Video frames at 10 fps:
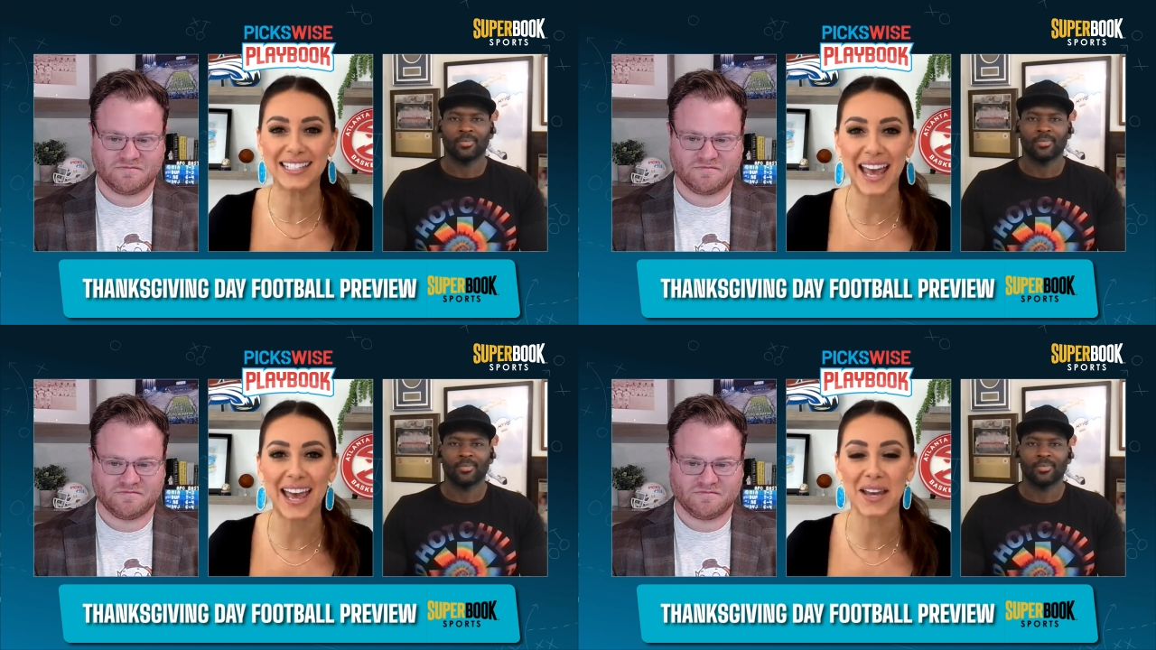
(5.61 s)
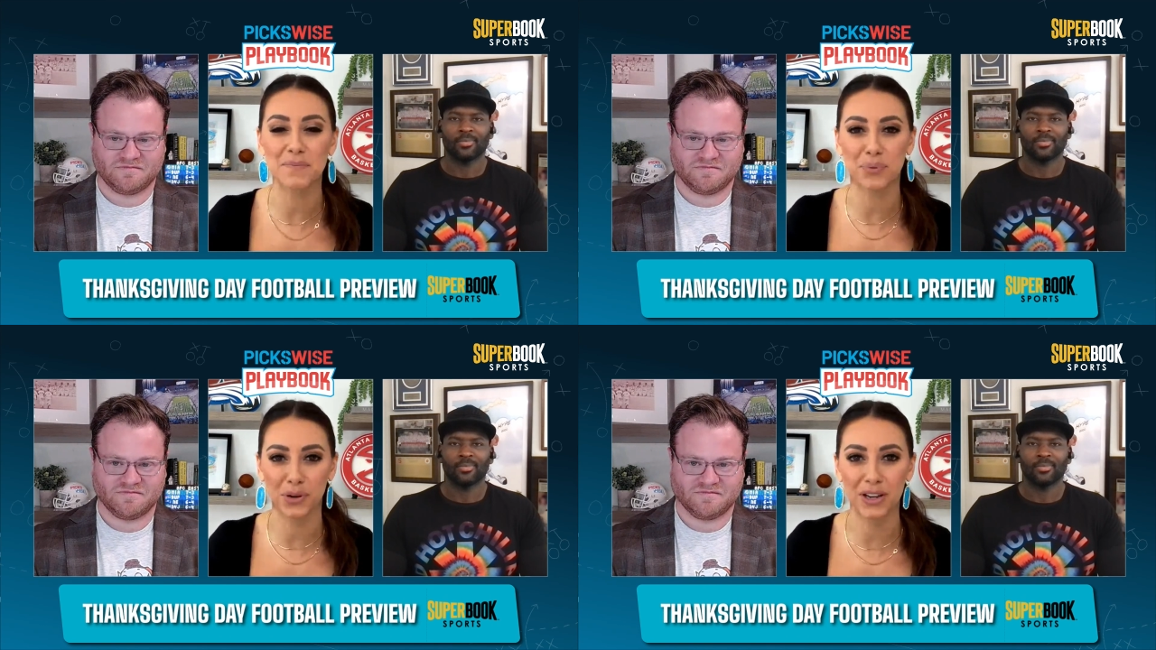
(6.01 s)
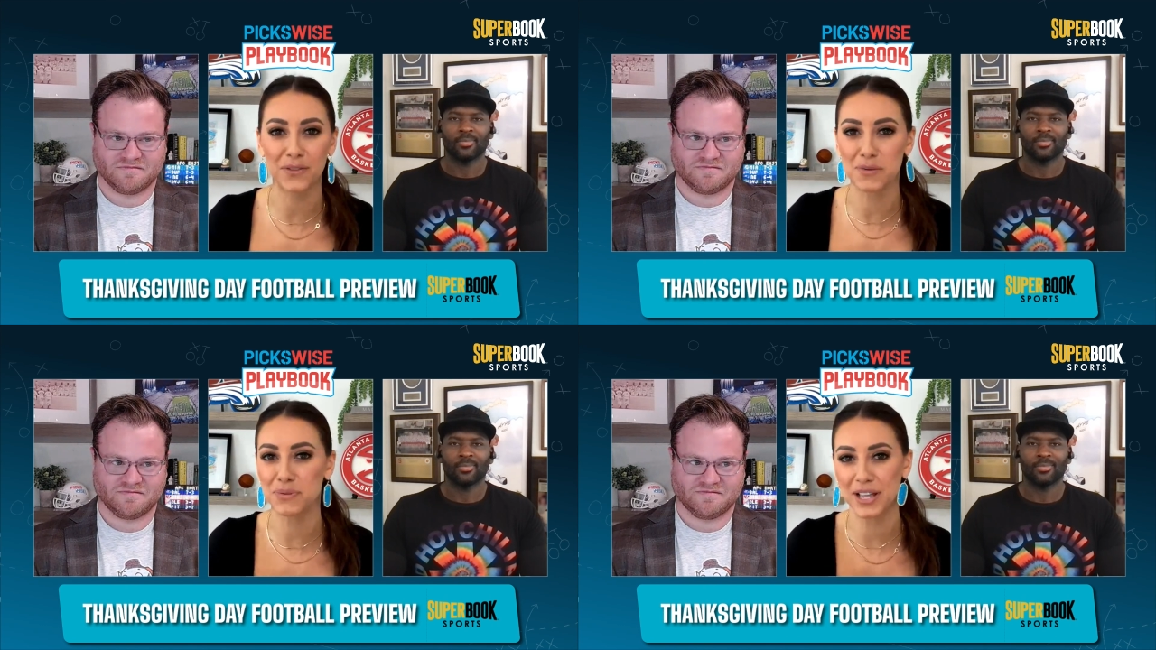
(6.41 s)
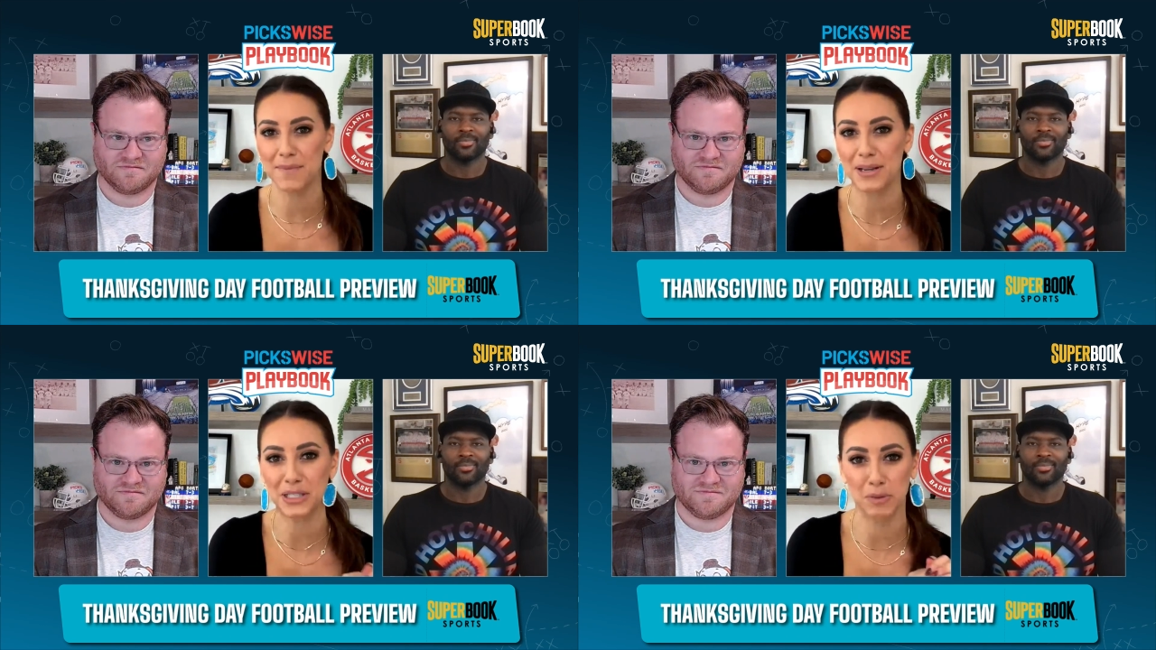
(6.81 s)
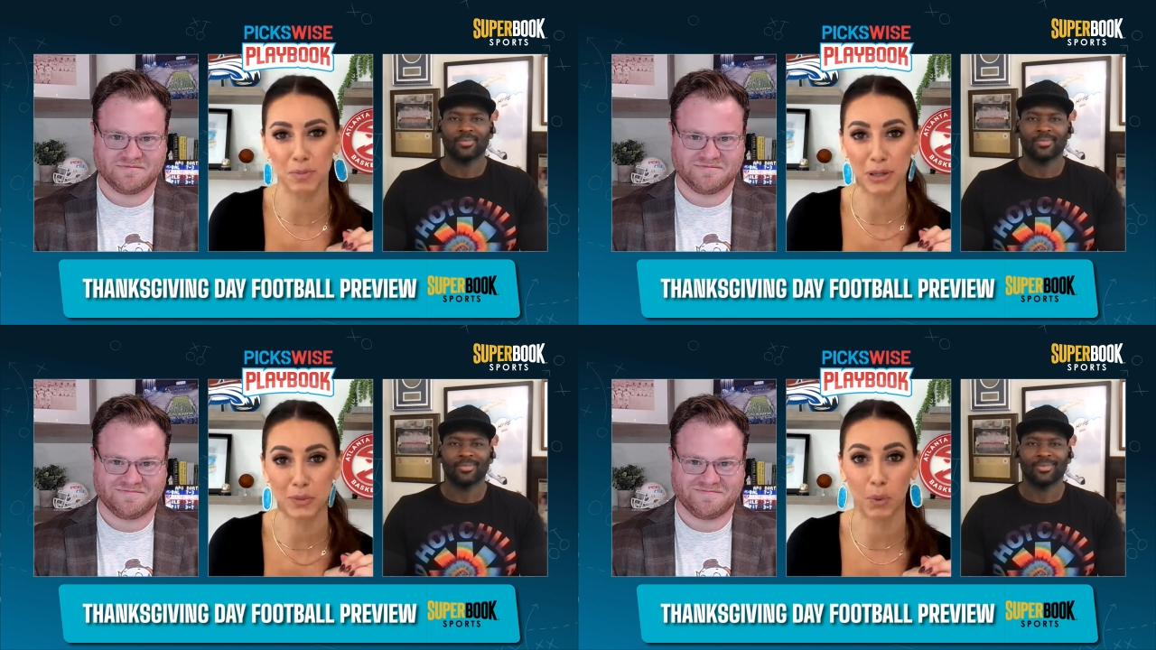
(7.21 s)
Speaker 1: Day Preview presented by
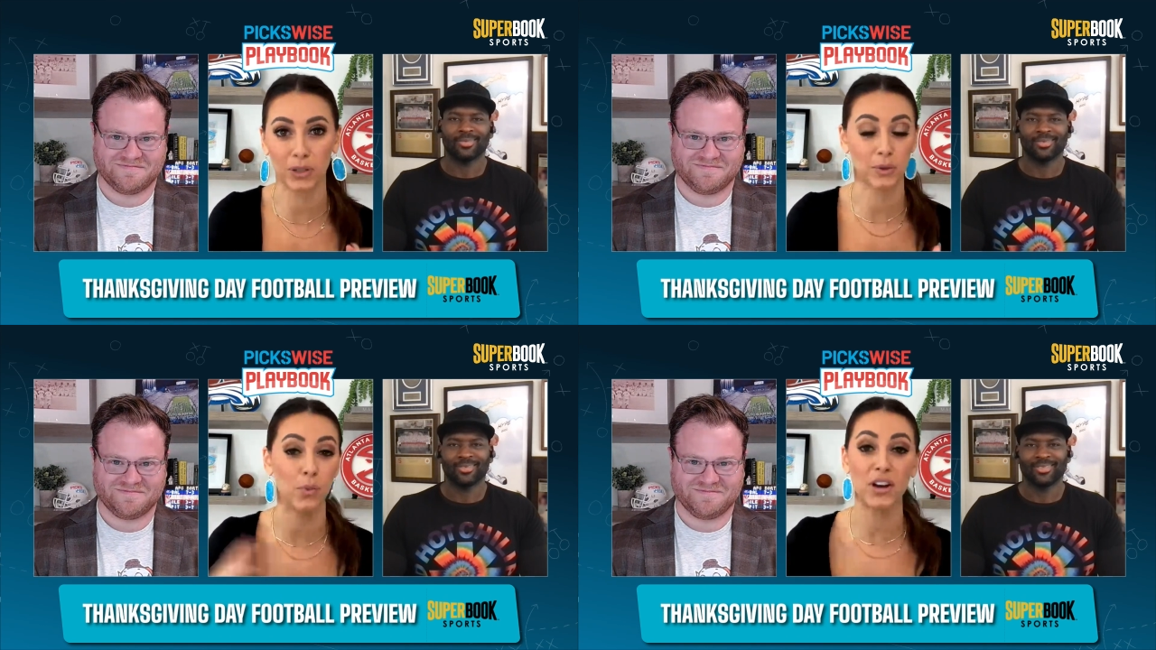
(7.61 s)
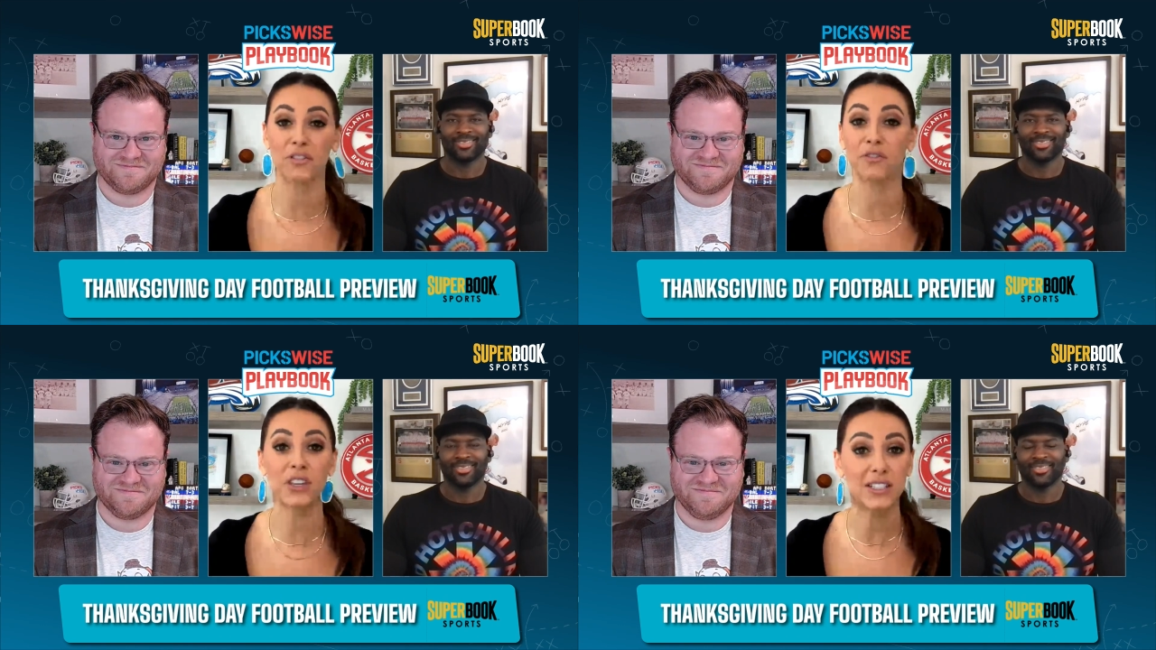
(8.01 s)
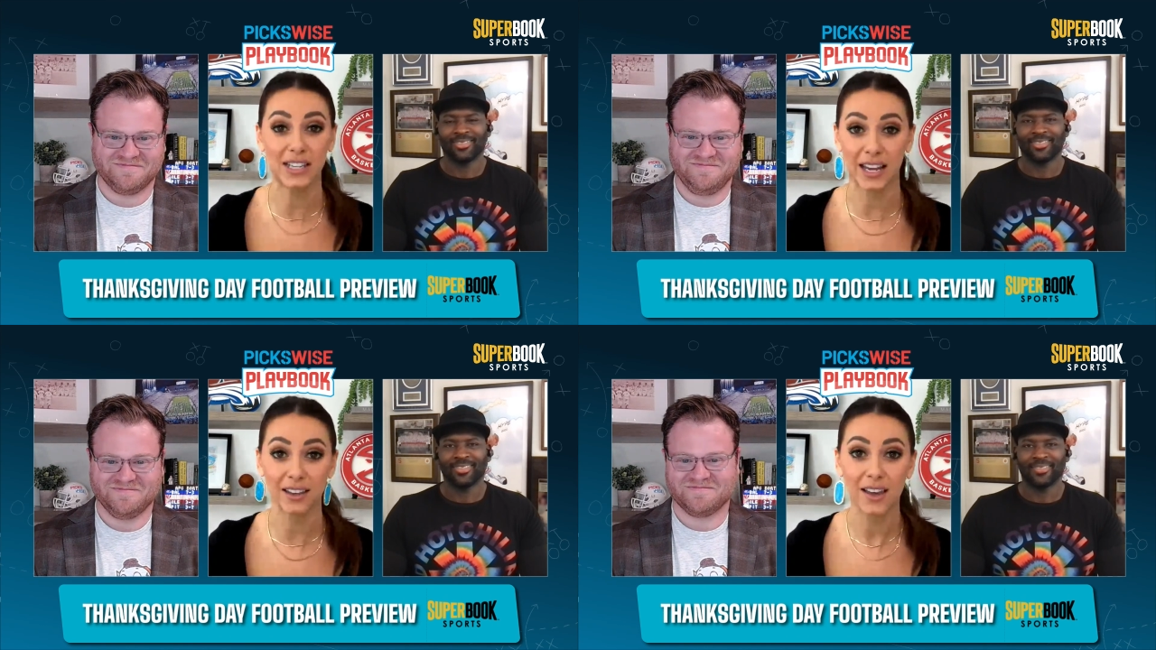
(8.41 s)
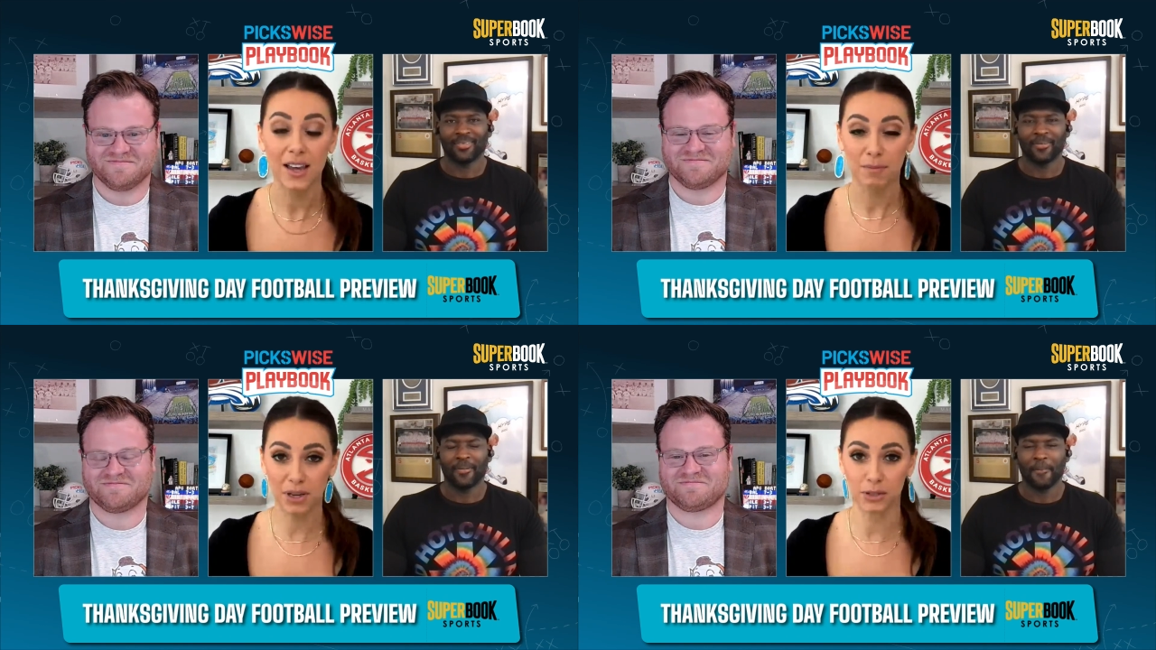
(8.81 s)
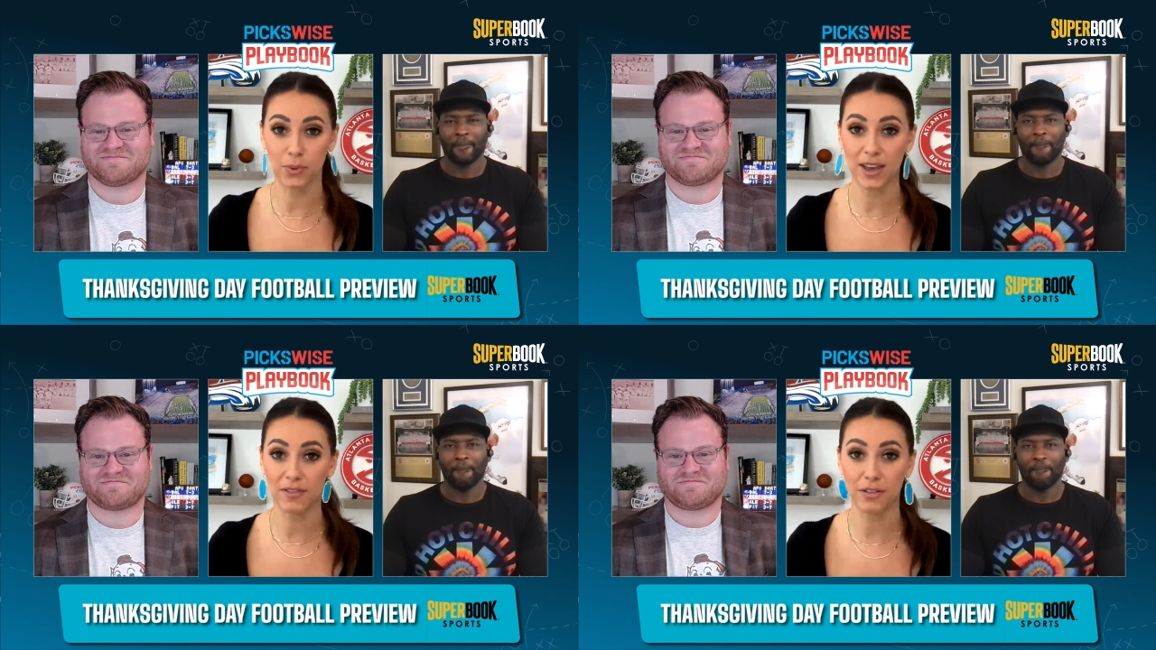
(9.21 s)
Superbook Sports, and we are feasting because we
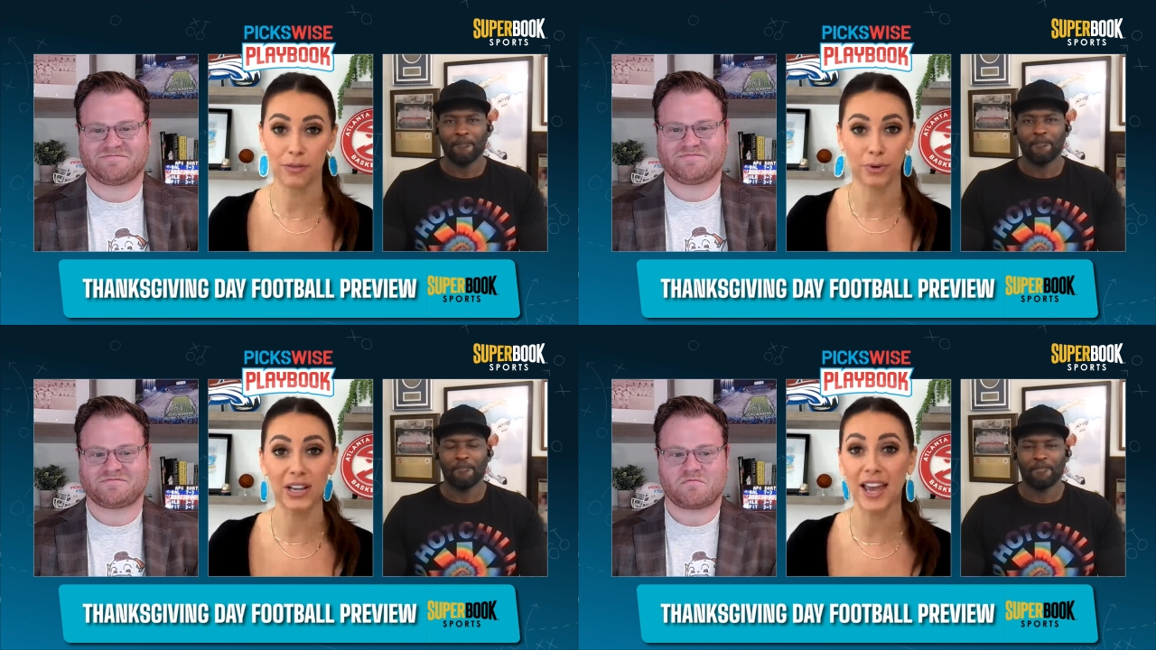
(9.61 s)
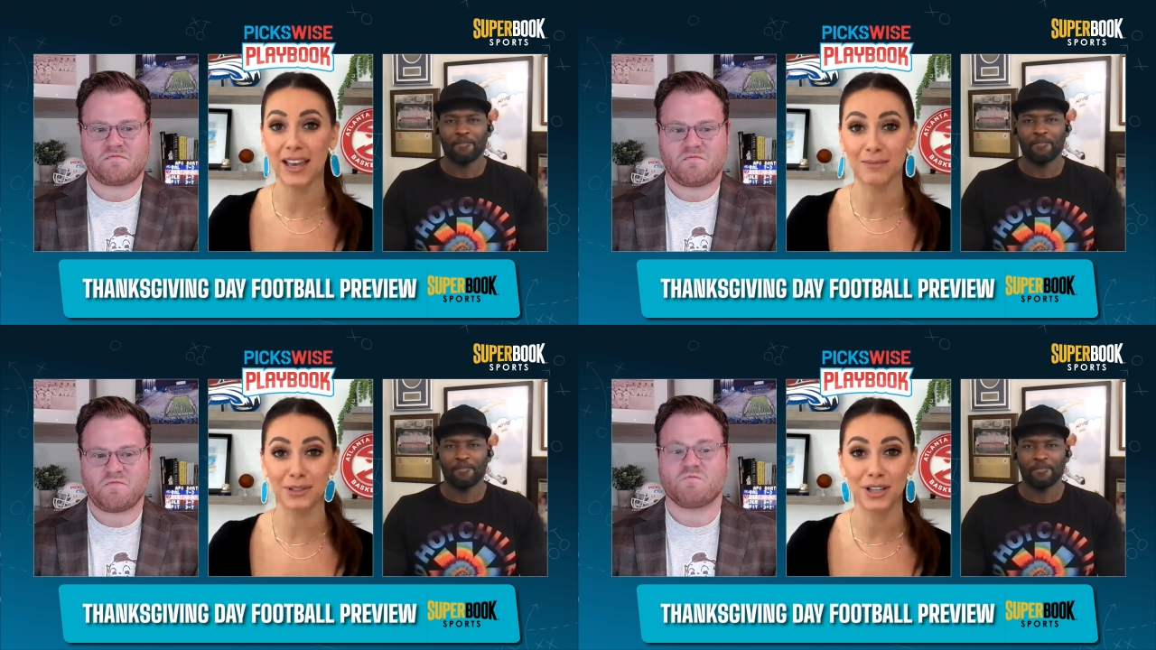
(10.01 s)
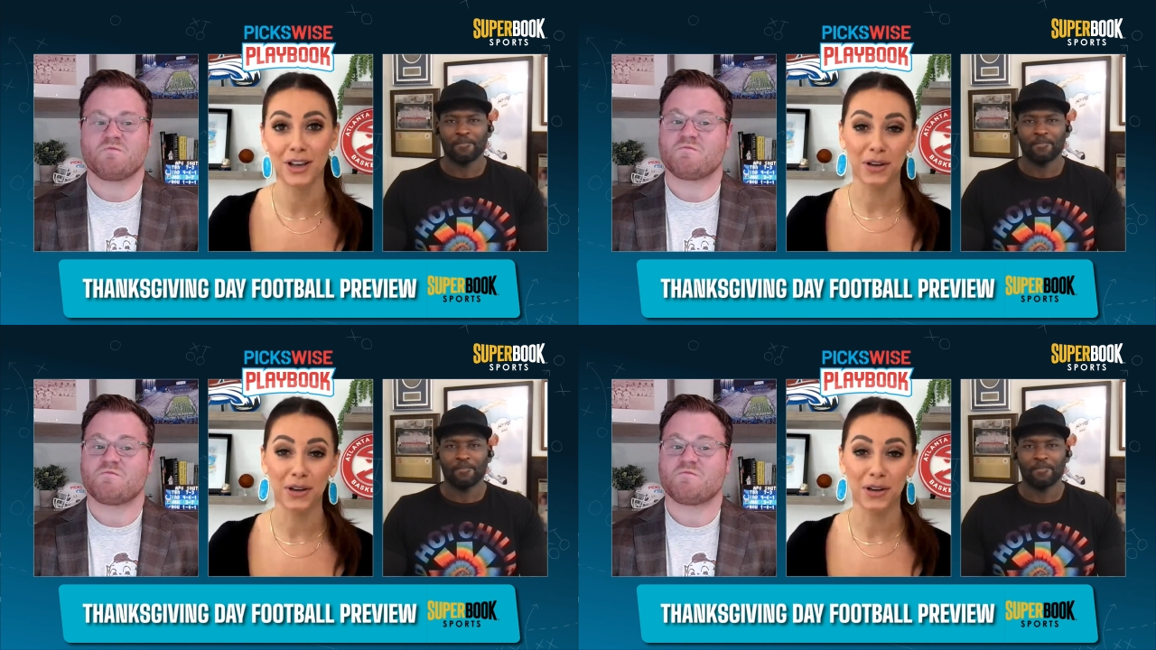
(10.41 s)
have three games